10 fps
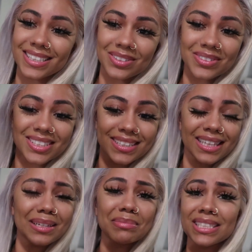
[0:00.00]
So just
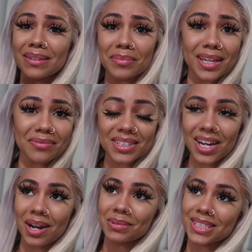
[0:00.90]
leave me some love in the
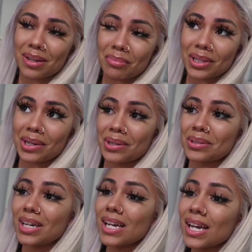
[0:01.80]
comments down
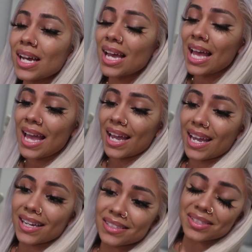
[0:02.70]
below.
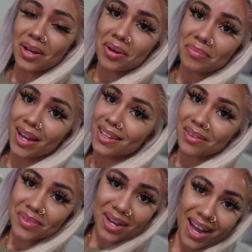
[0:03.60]
And I
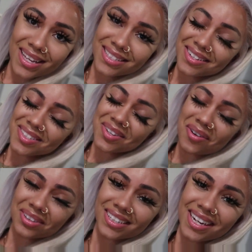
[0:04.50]
love you guys, and I'll see you
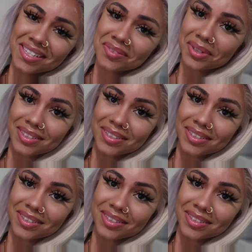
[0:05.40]
all in the next